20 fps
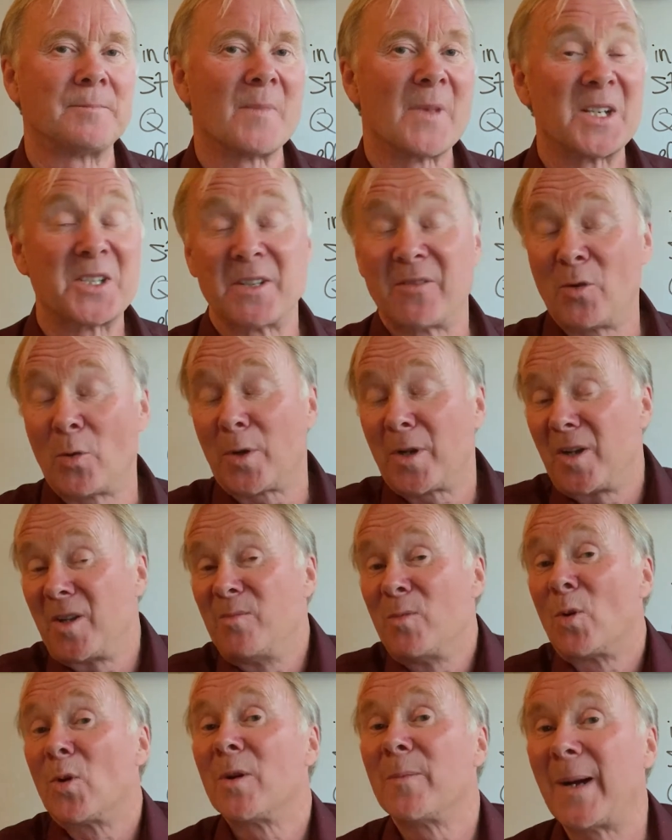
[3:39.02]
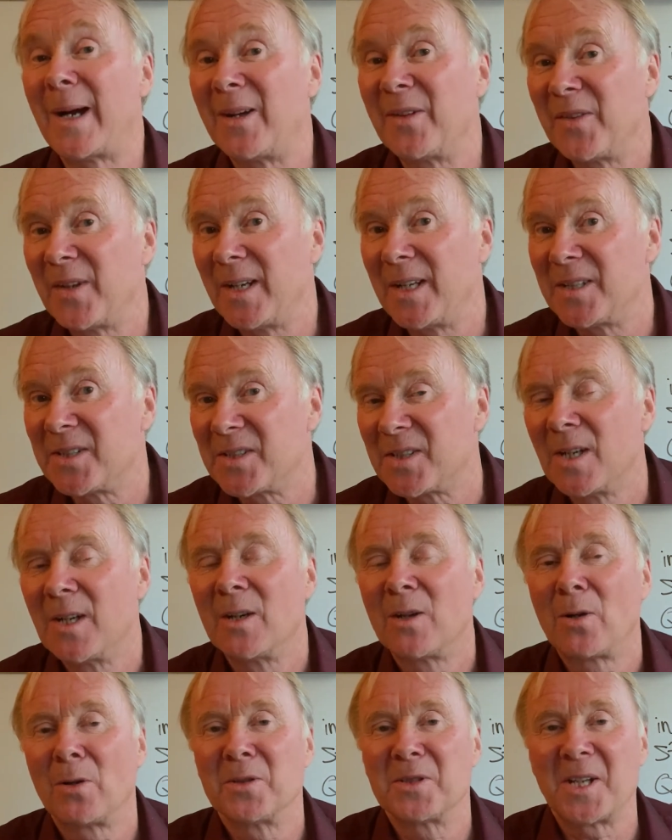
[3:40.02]
So if you want to know more about this,
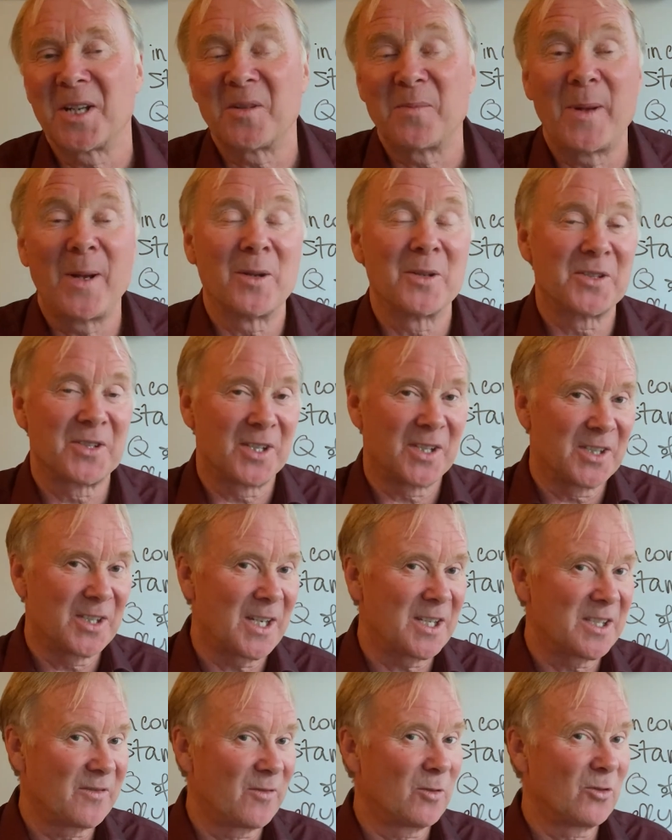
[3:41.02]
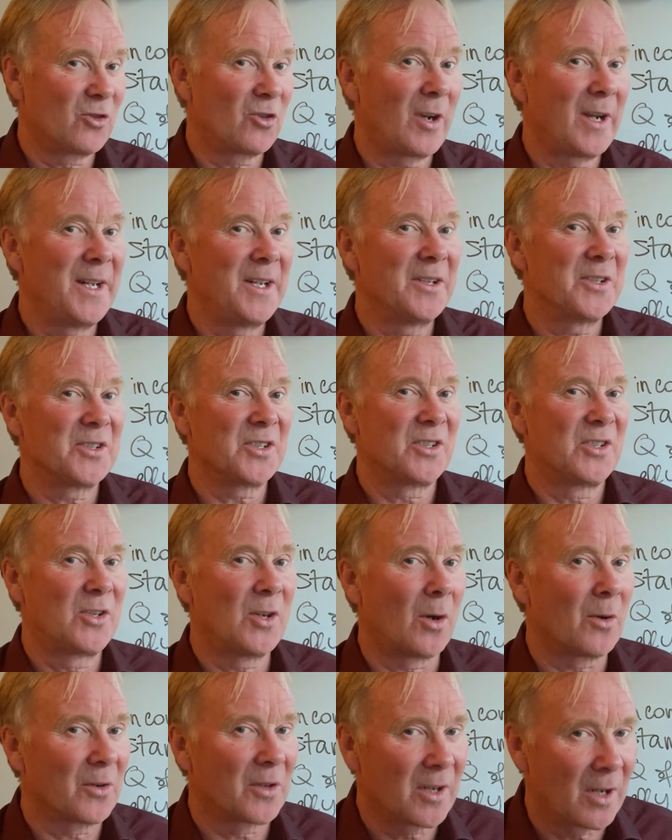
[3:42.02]
contact me on
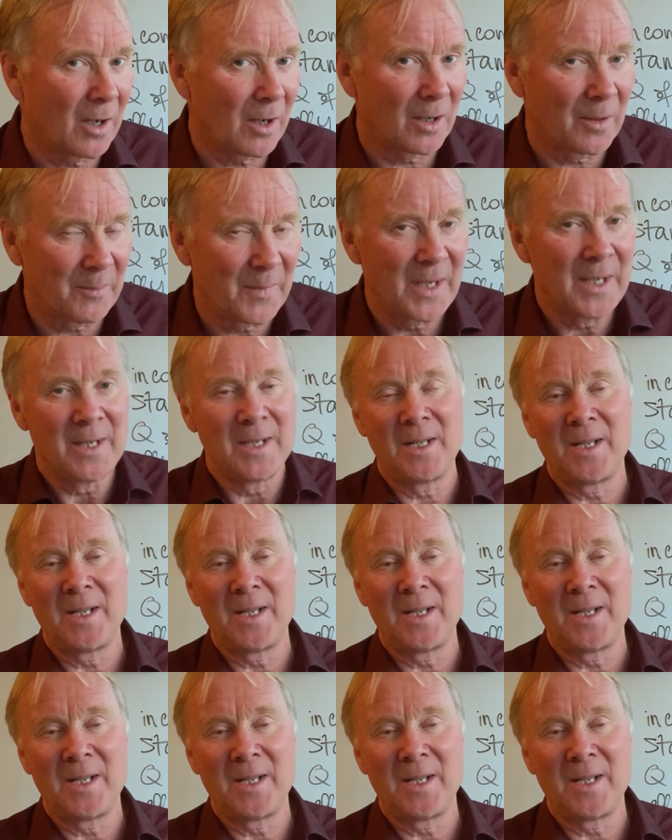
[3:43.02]
successfultrainers.com